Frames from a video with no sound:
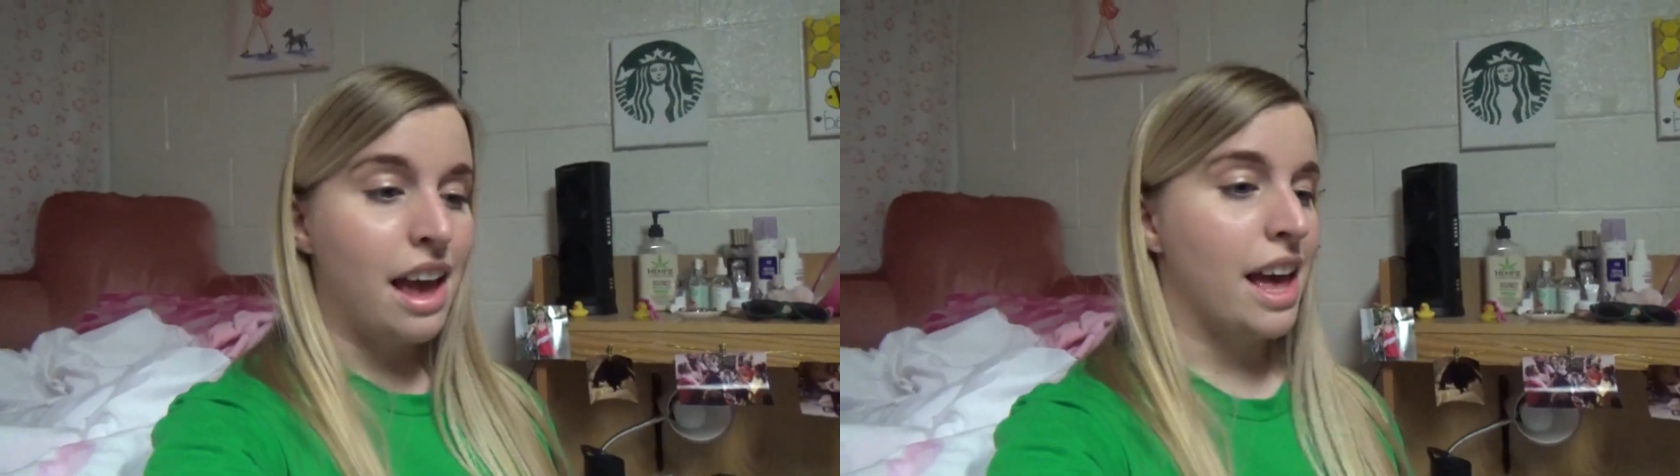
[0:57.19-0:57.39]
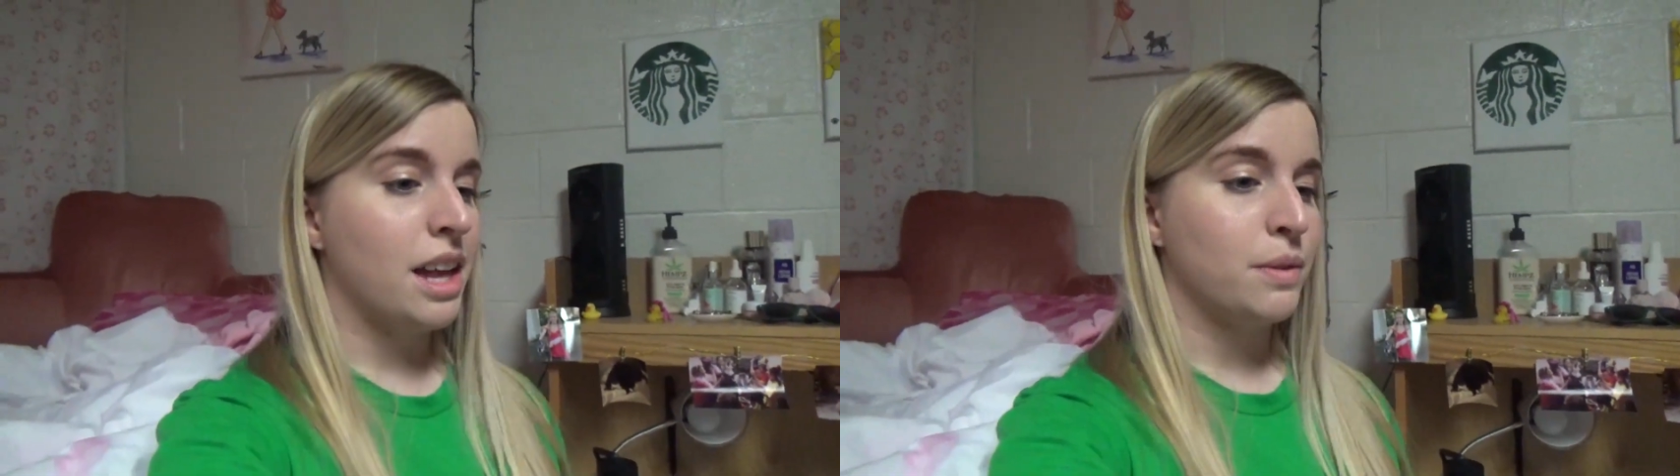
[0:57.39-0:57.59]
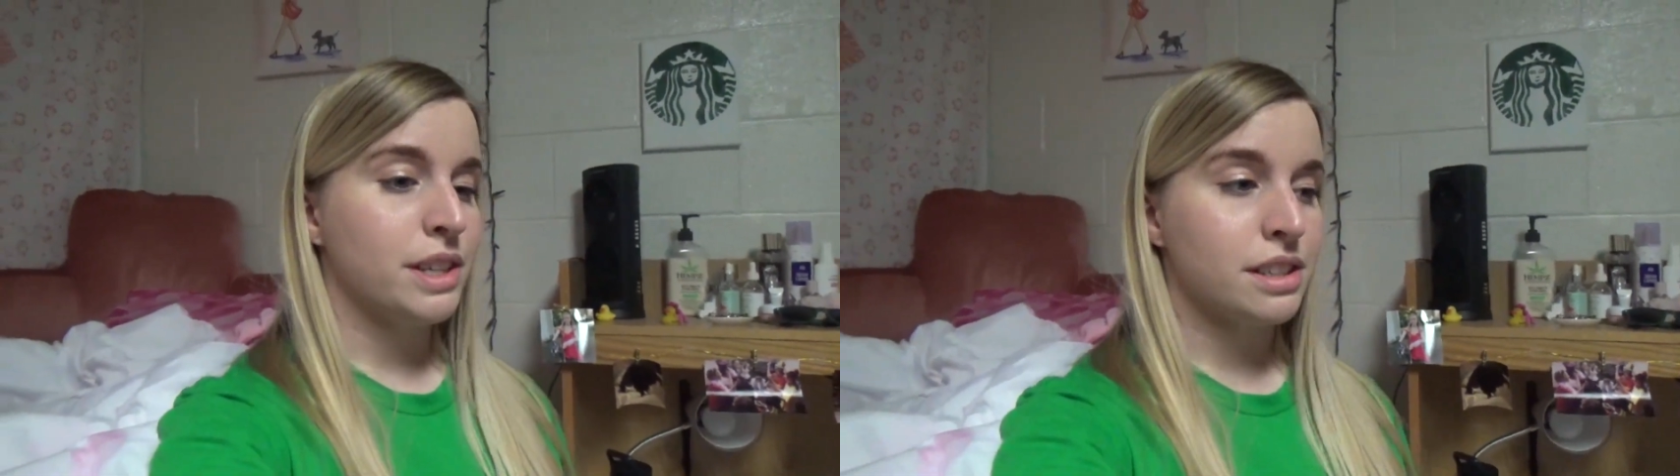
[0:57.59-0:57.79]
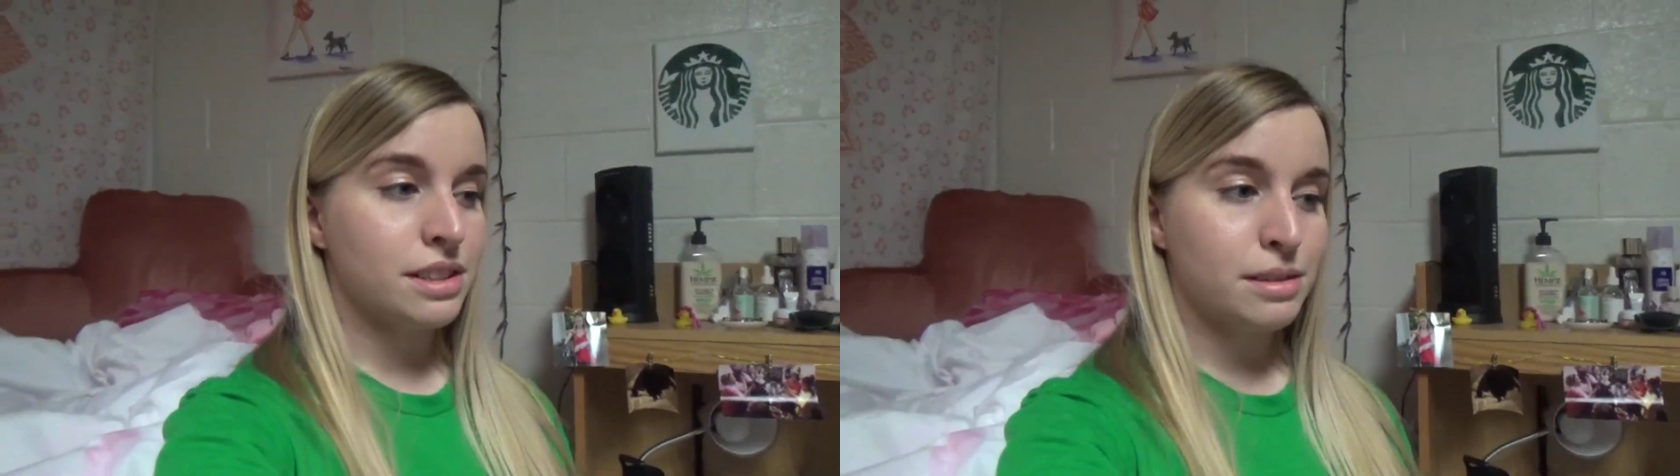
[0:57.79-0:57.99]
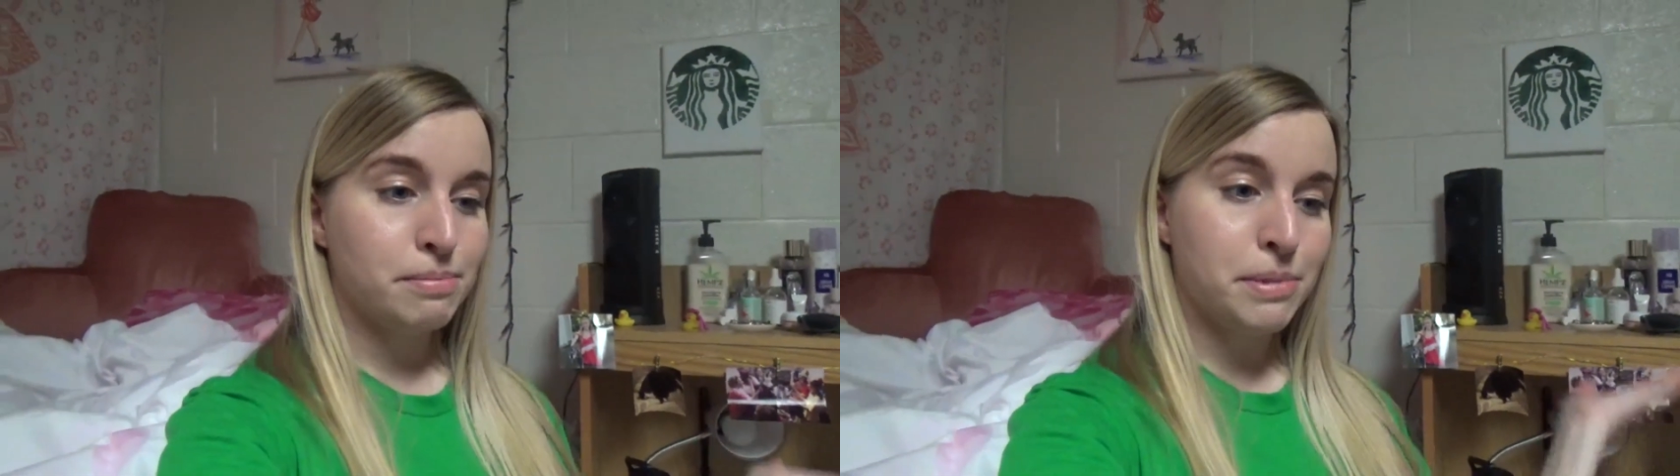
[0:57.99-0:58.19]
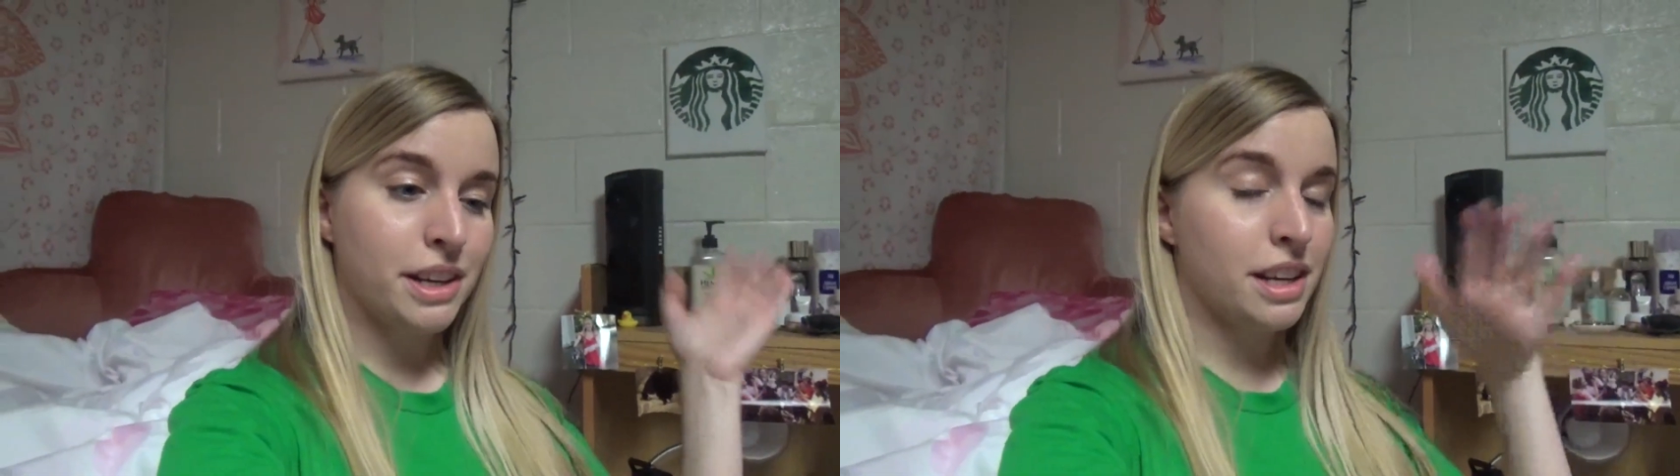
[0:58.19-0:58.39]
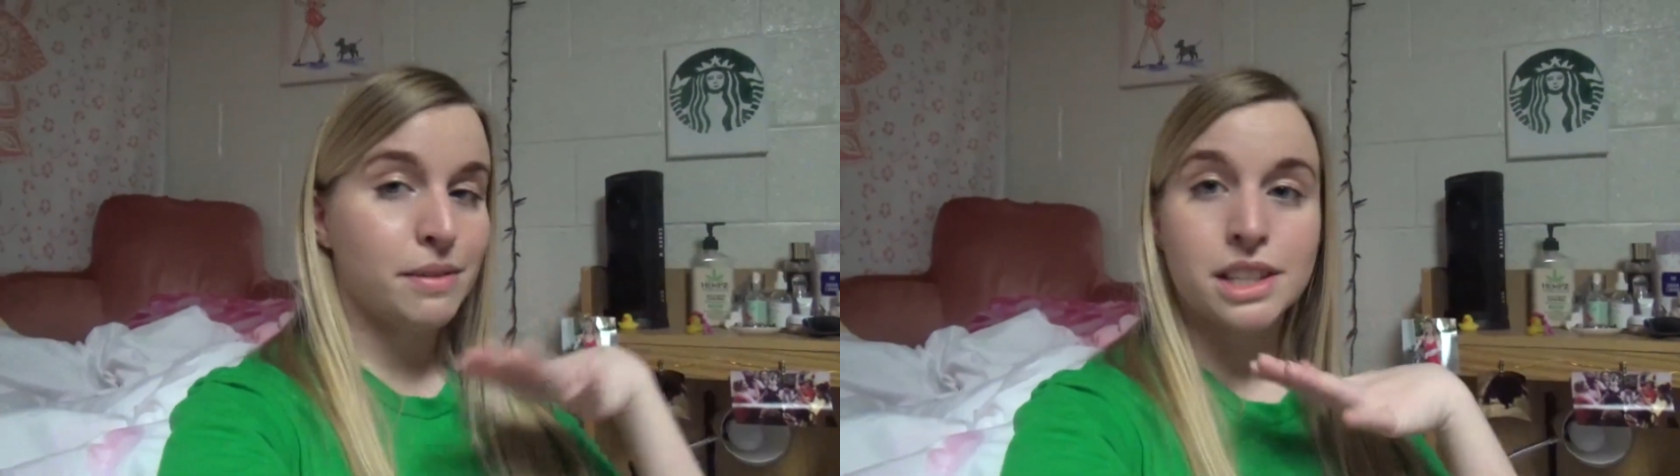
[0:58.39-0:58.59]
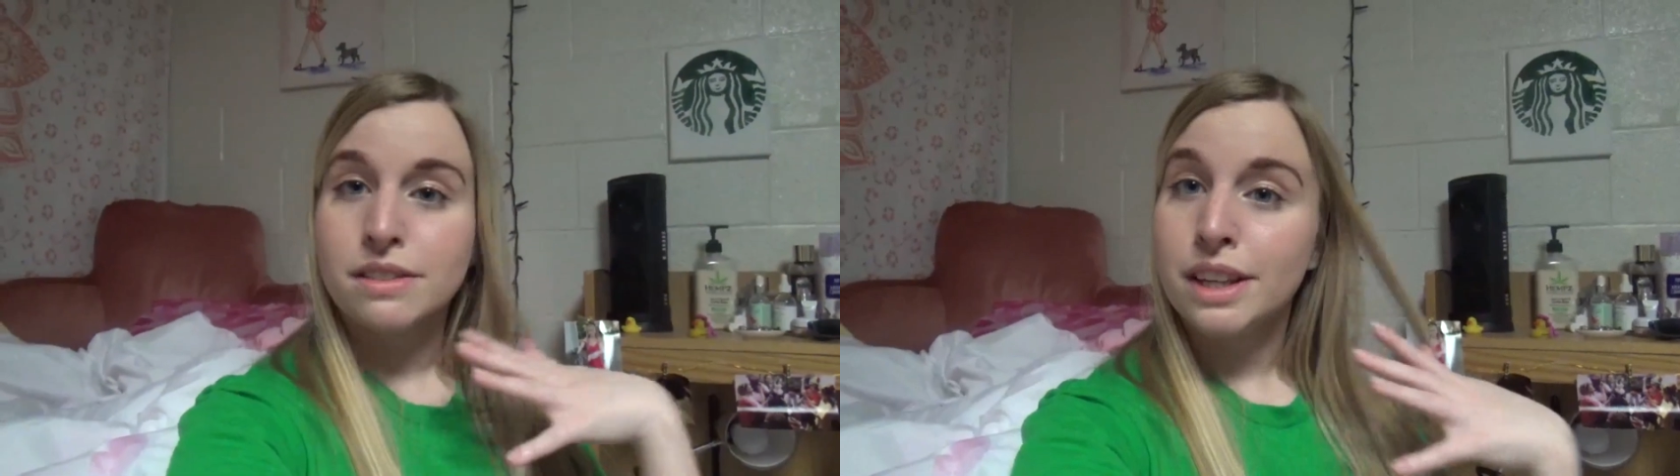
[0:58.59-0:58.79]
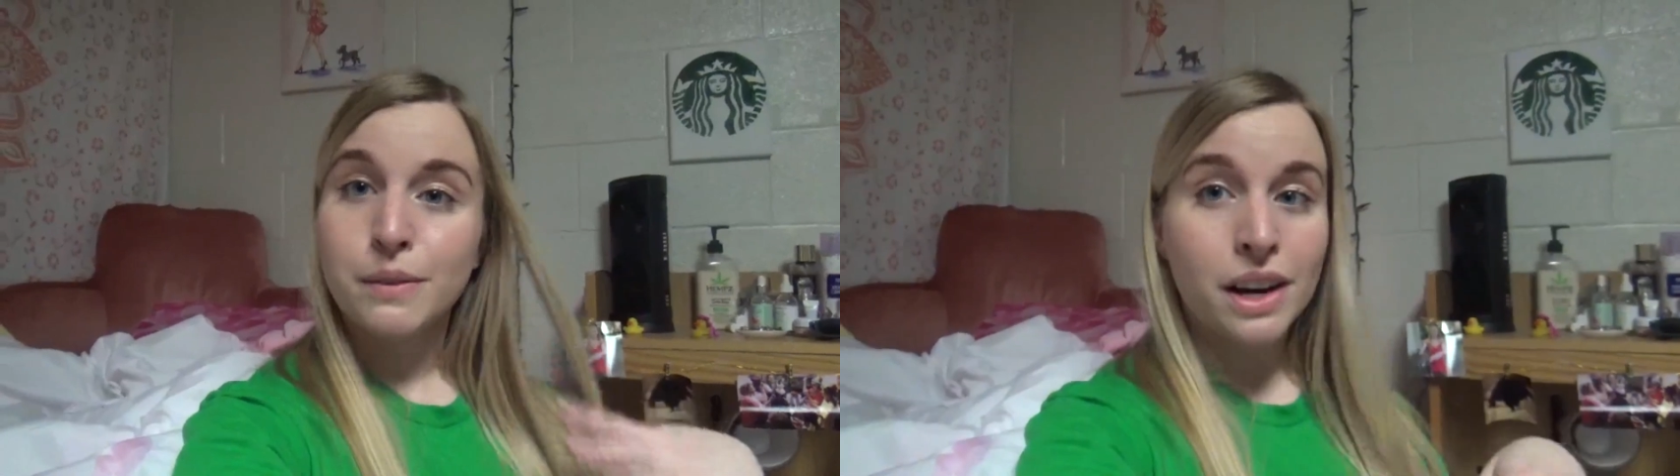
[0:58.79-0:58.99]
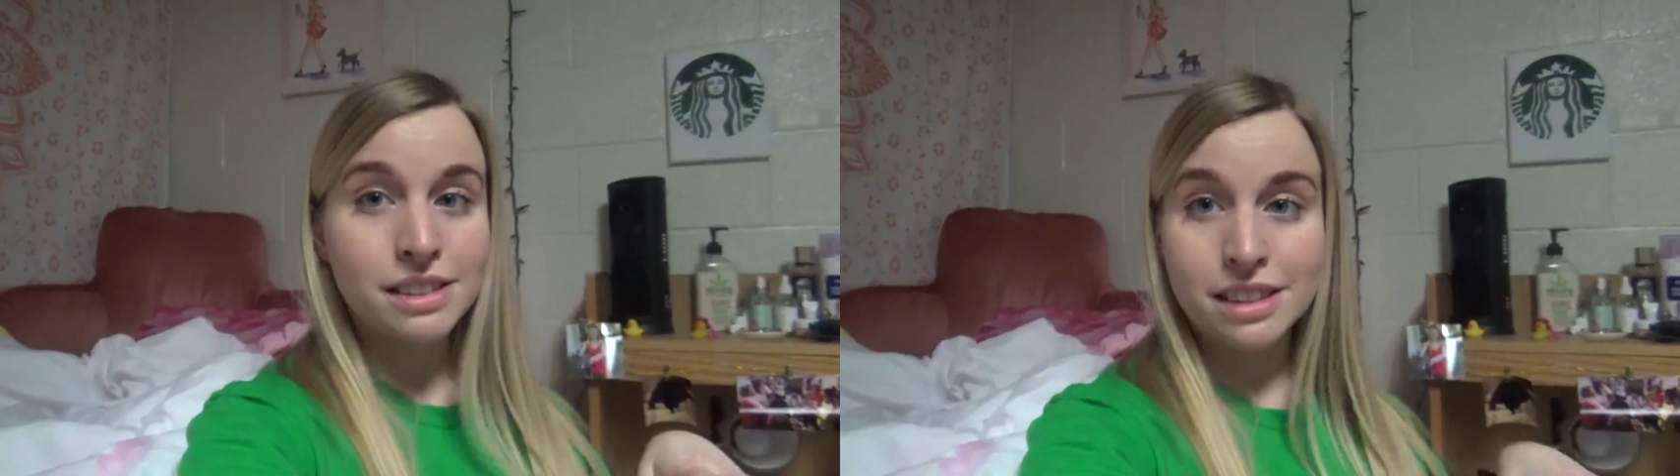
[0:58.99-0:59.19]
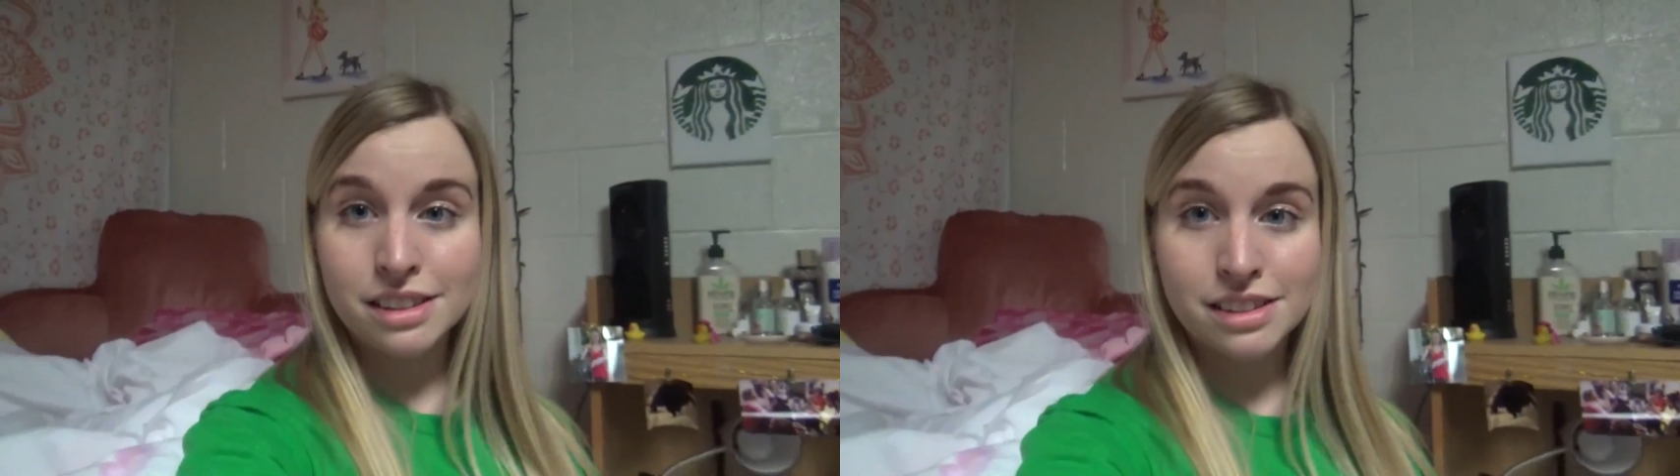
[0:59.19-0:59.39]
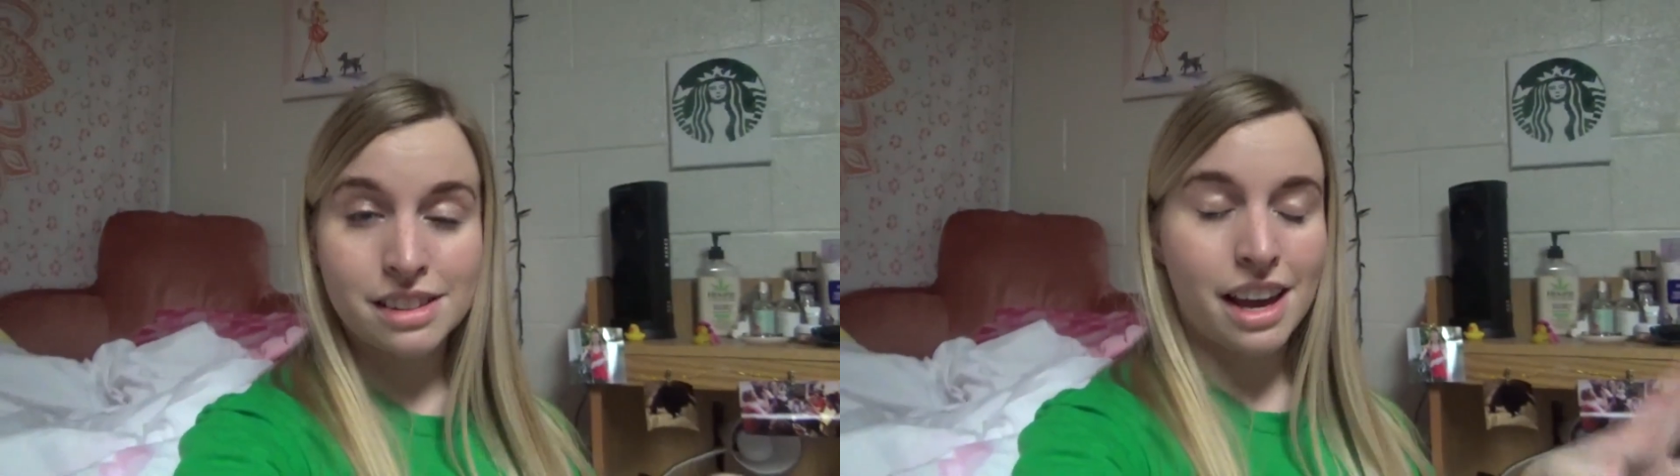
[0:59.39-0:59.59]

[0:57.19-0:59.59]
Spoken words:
and we just put in a bunch of like presents